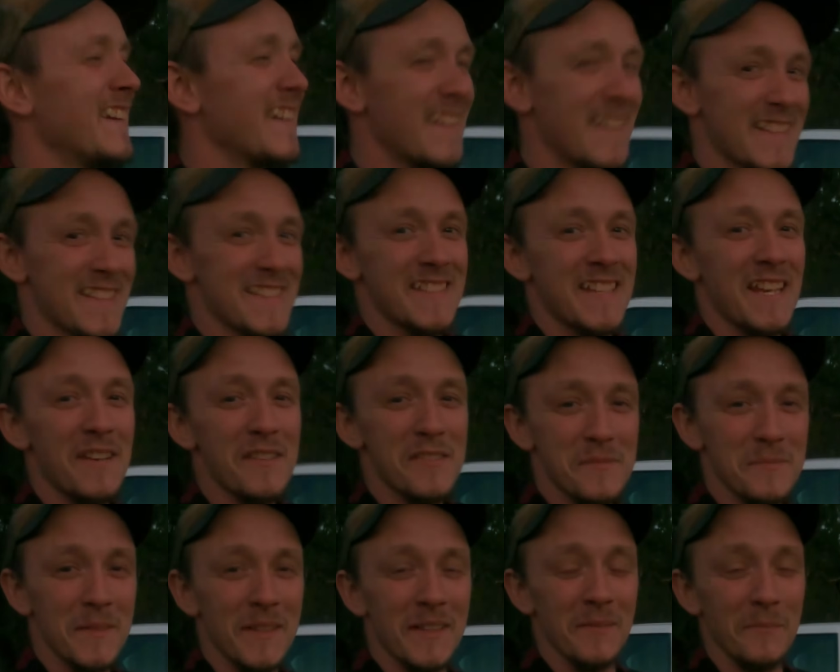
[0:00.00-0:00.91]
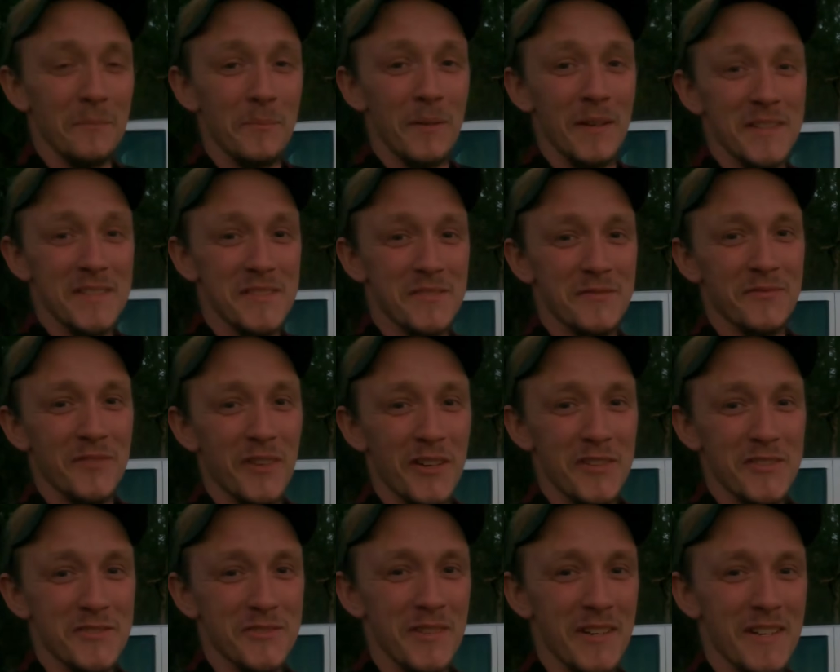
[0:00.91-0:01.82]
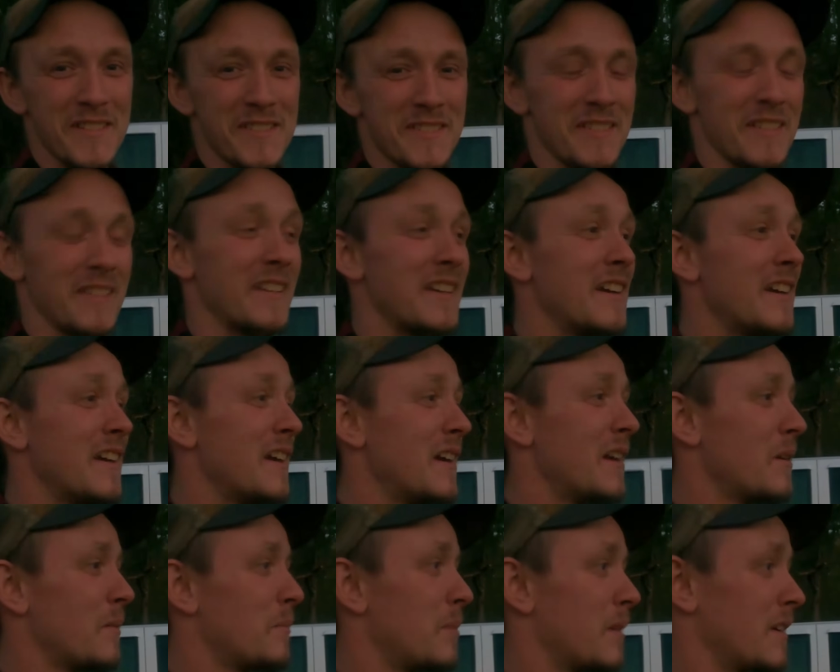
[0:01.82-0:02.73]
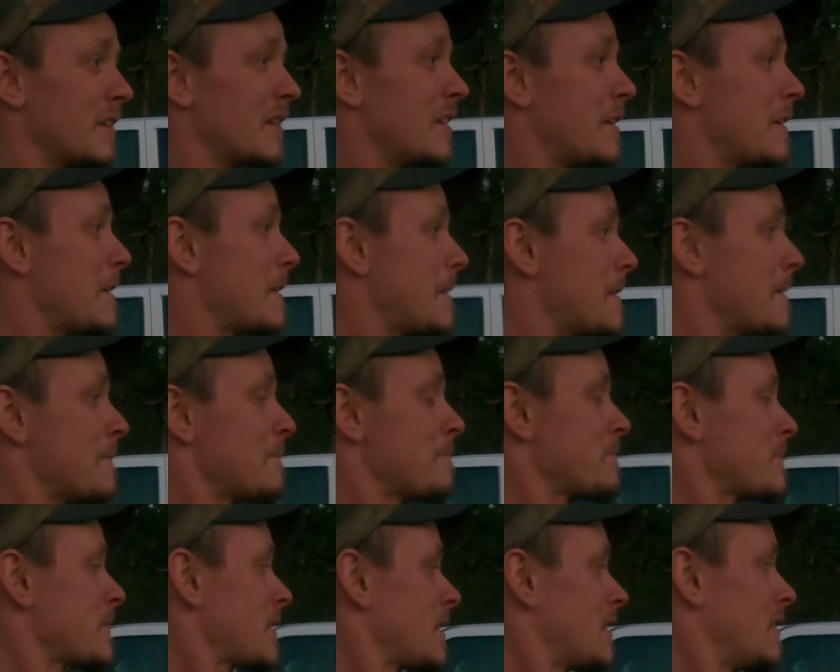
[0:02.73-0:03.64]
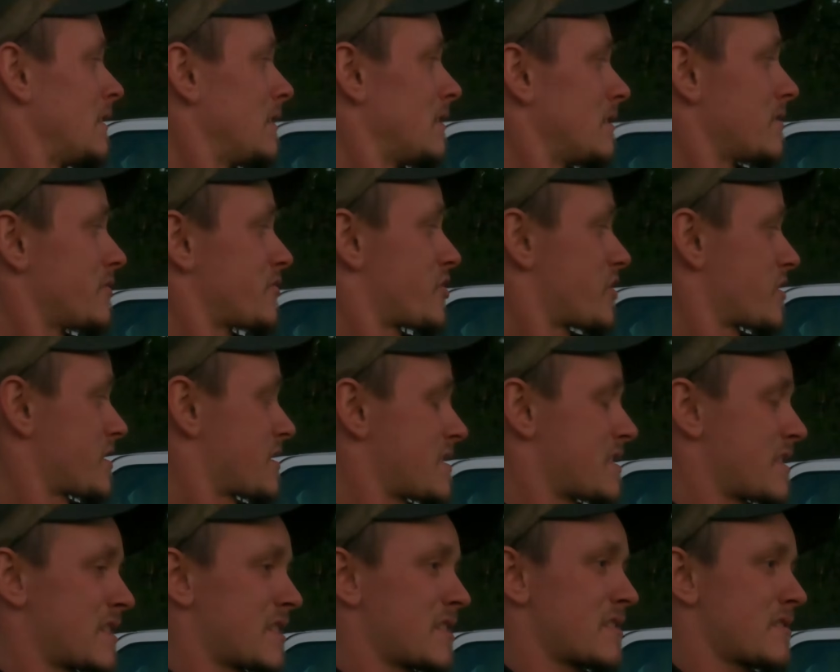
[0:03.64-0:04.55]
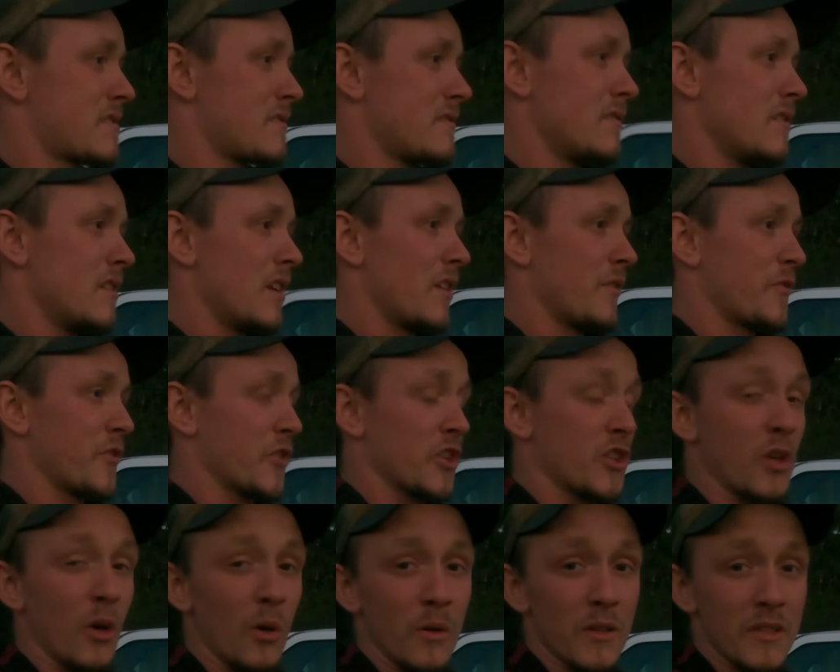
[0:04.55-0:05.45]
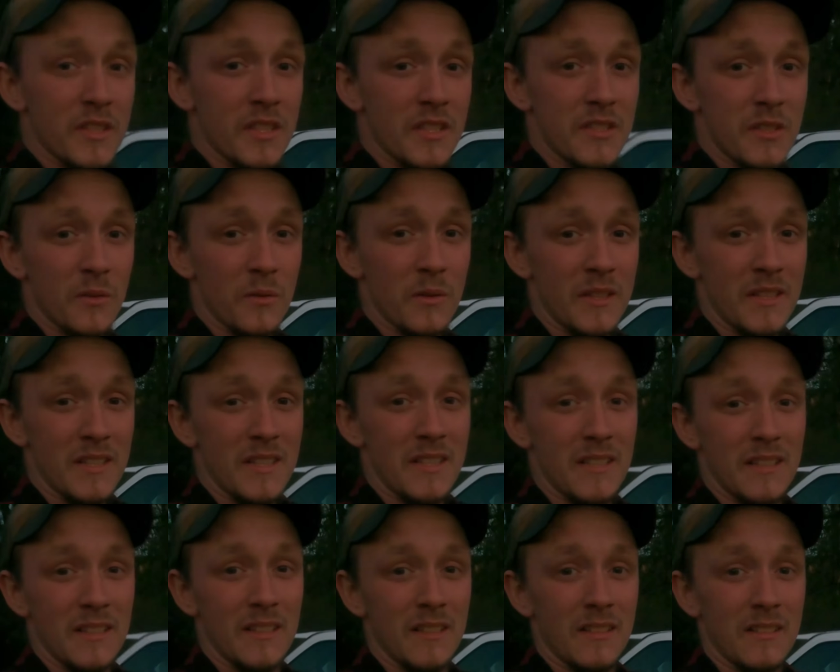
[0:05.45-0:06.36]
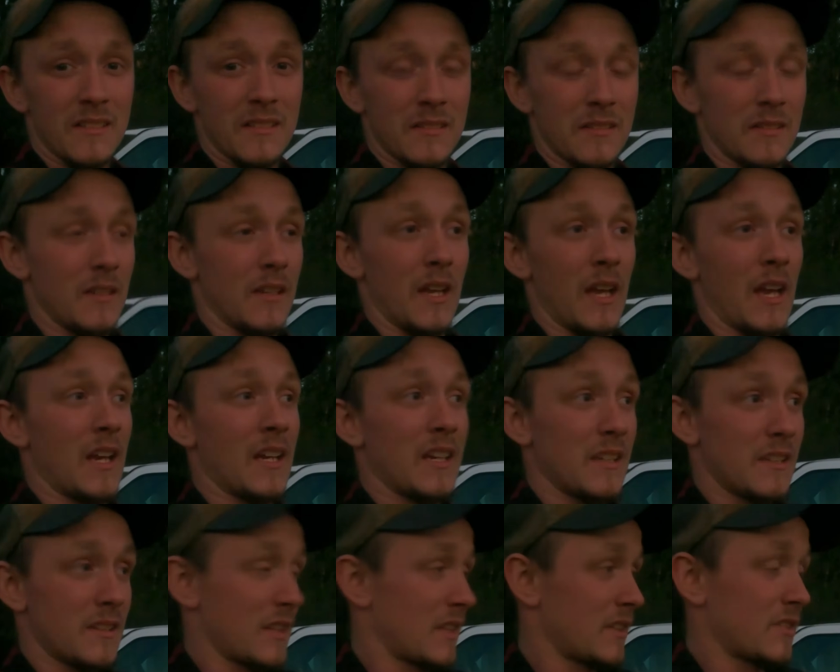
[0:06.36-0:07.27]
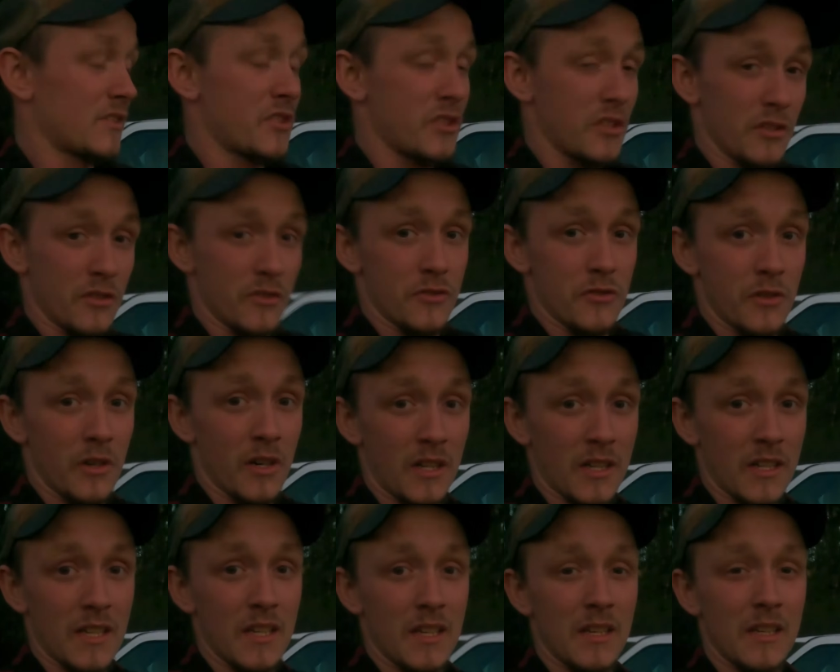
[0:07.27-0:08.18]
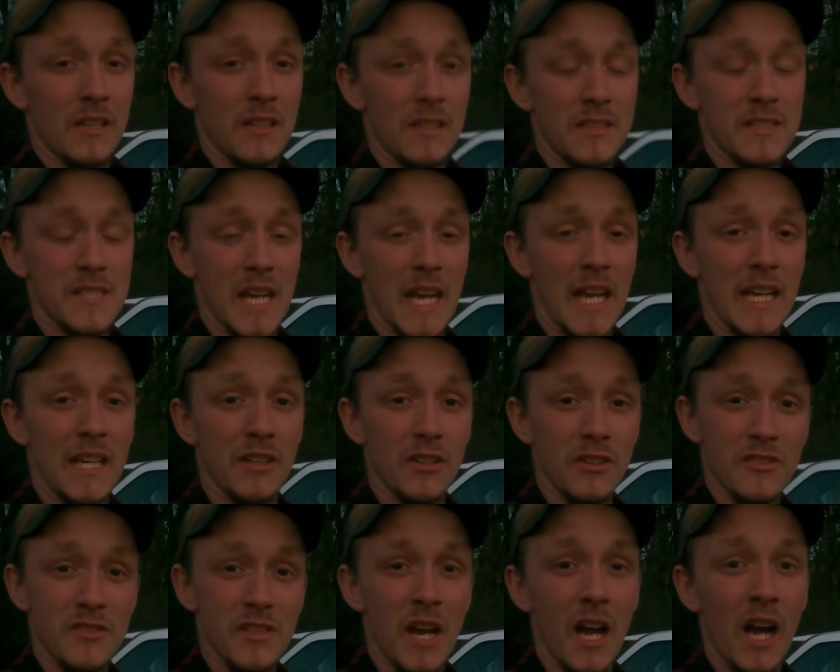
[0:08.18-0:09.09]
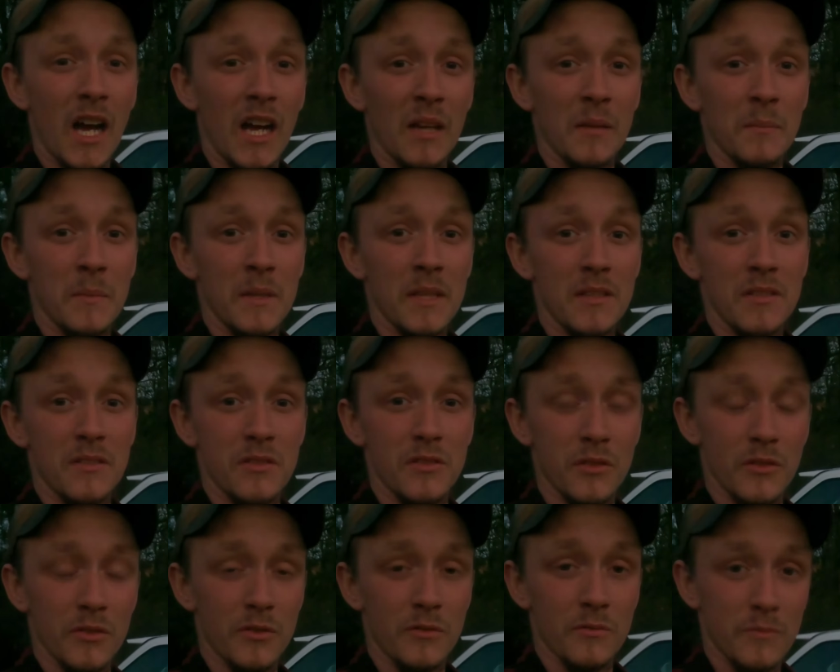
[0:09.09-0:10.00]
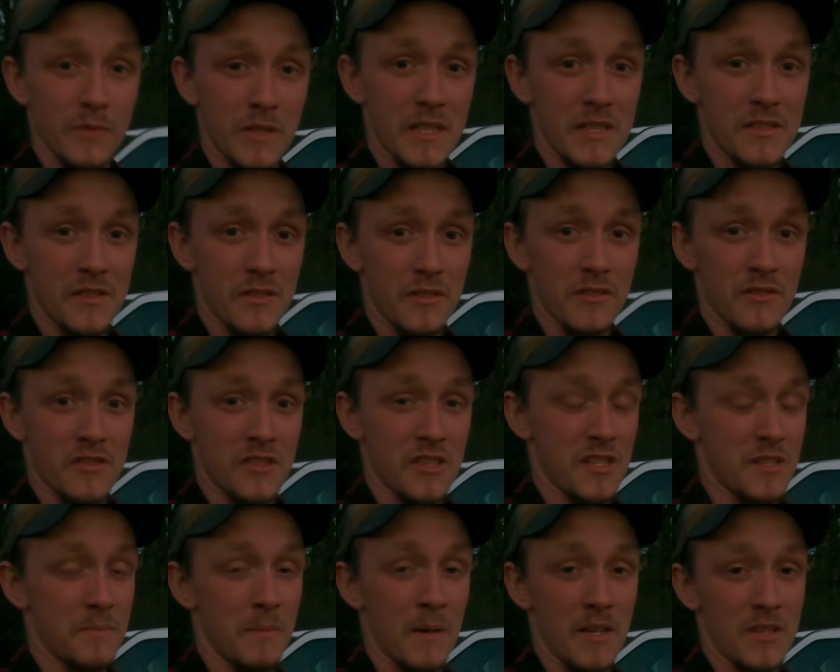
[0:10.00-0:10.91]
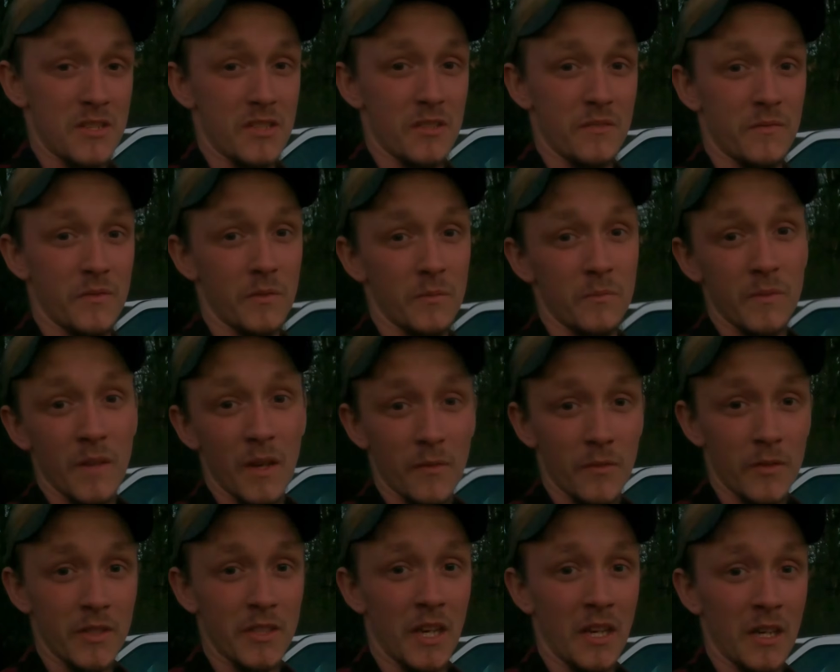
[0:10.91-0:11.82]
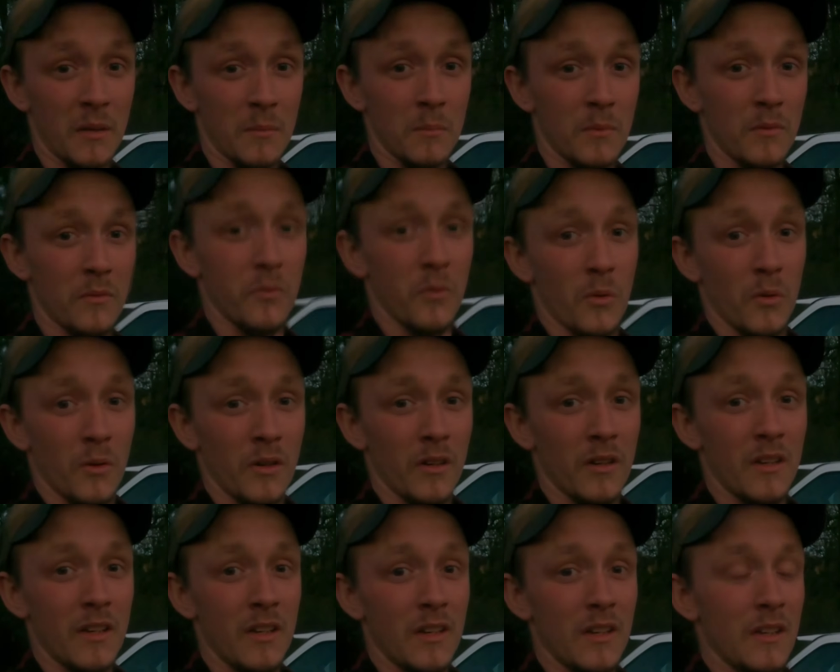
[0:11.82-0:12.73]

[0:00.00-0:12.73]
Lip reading: It saves me a bunch of frustration. But just, if you're going to do it, anything to your truck, take your time and do the research, especially if you've never done it before.